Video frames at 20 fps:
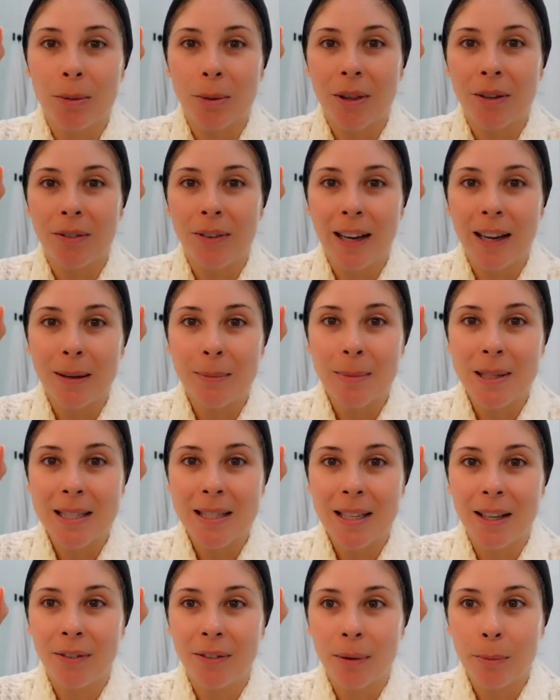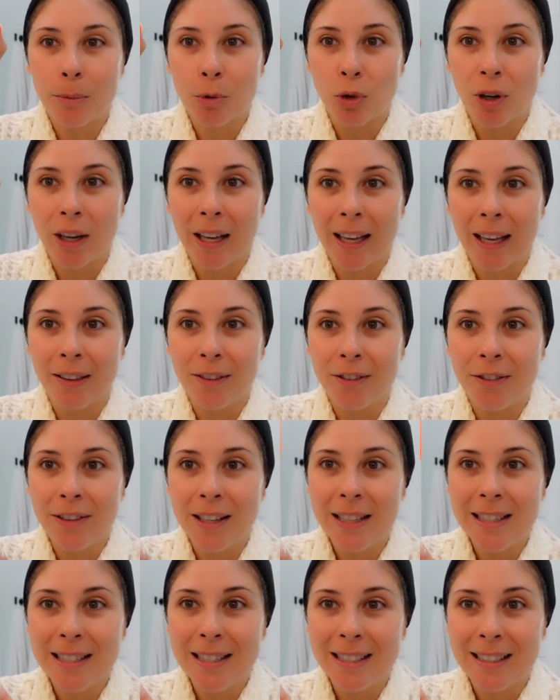with the vitamin C from Drunk
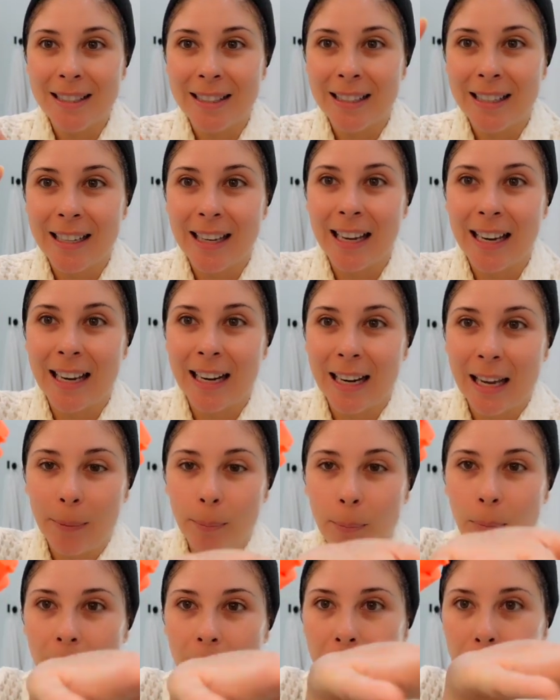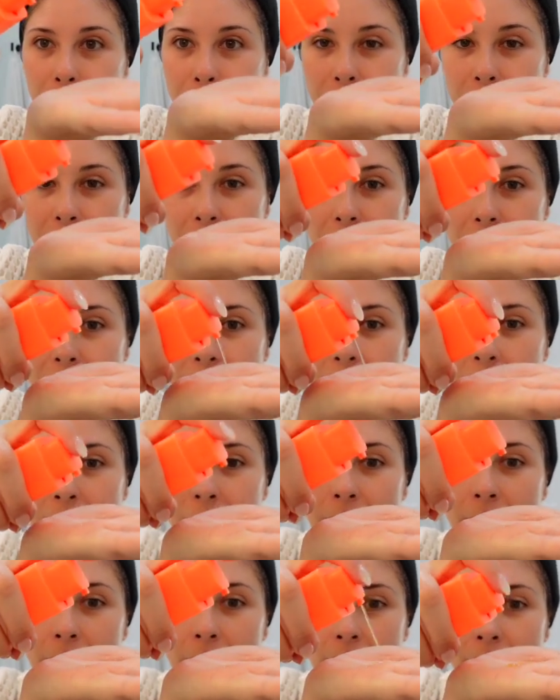Elephant and I pump
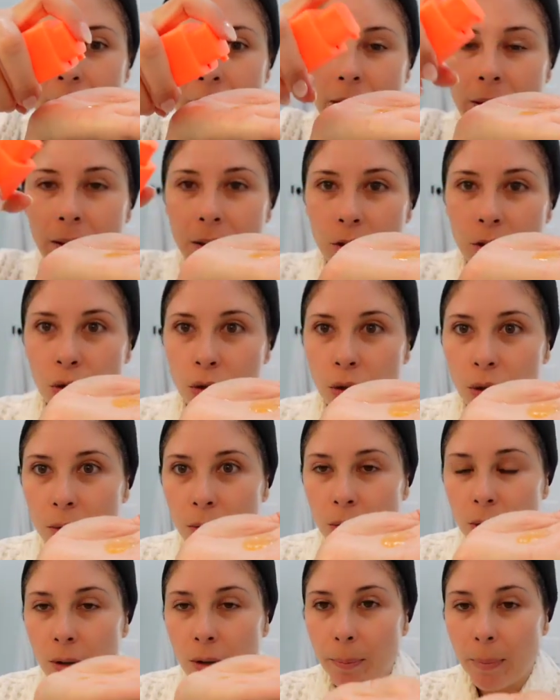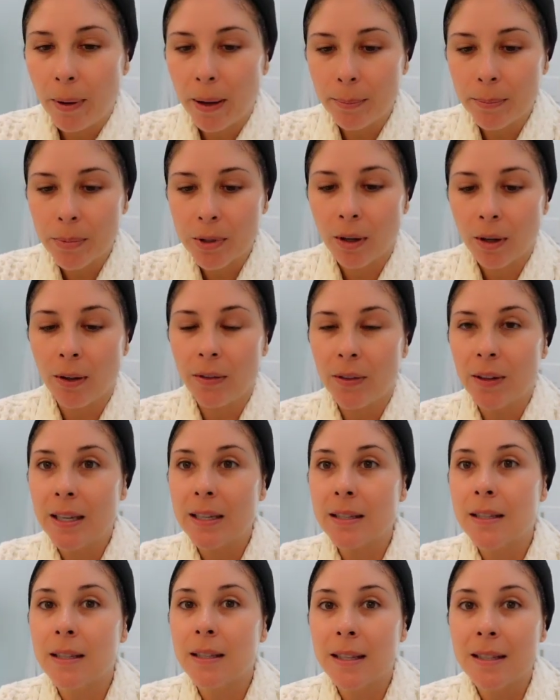2 little pumps on
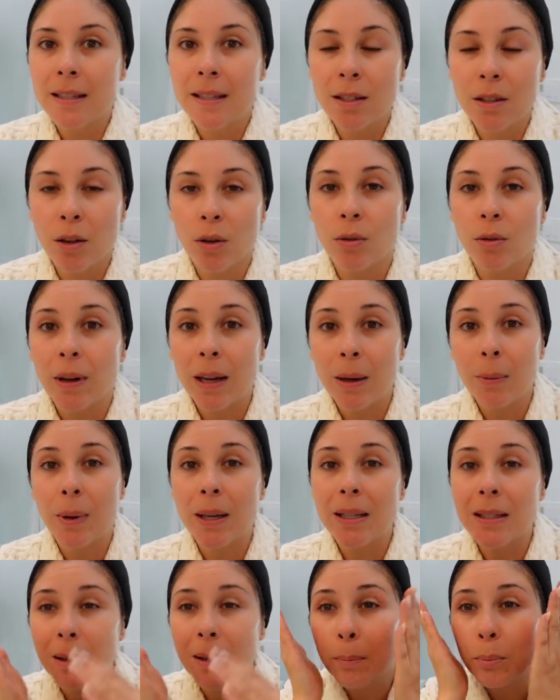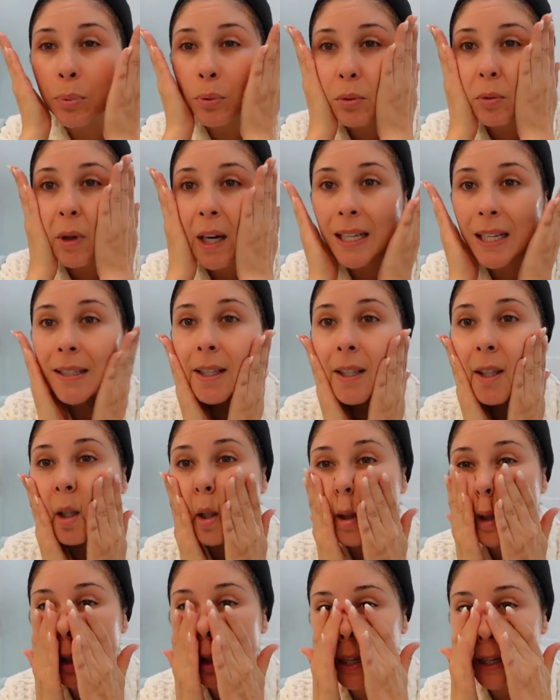this. This is a great way to brighten
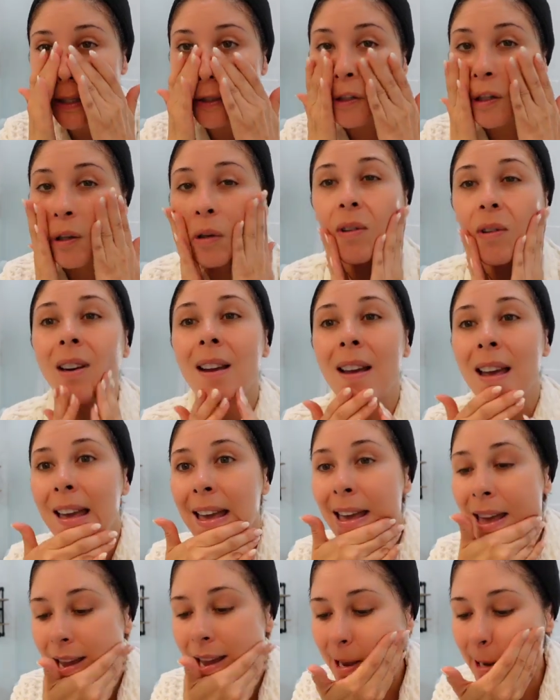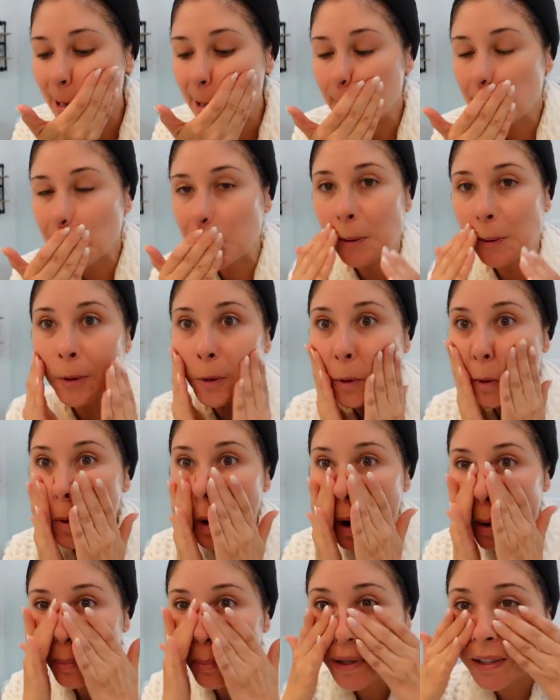the skin tone and
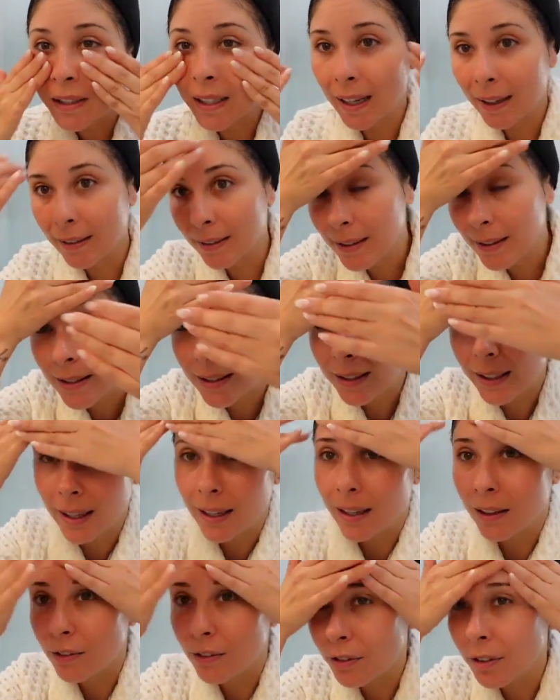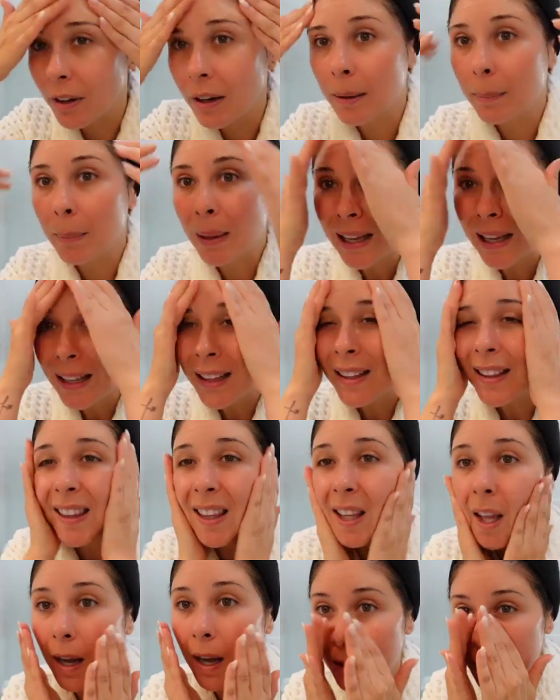to protect the skin from
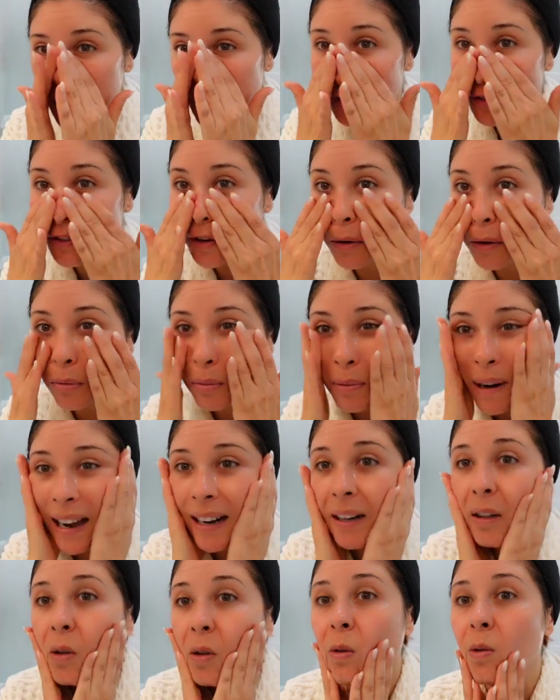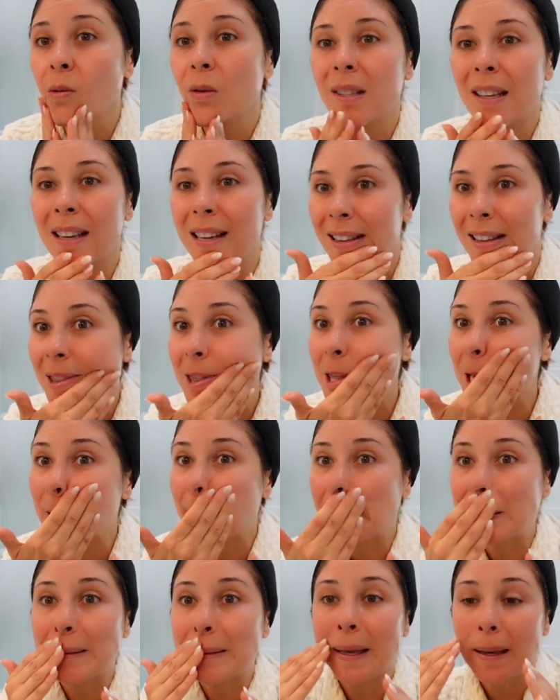lots of radicals and
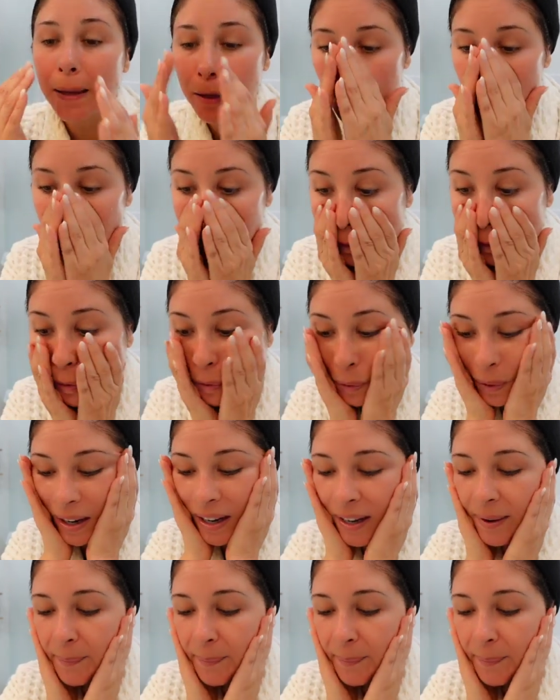things that you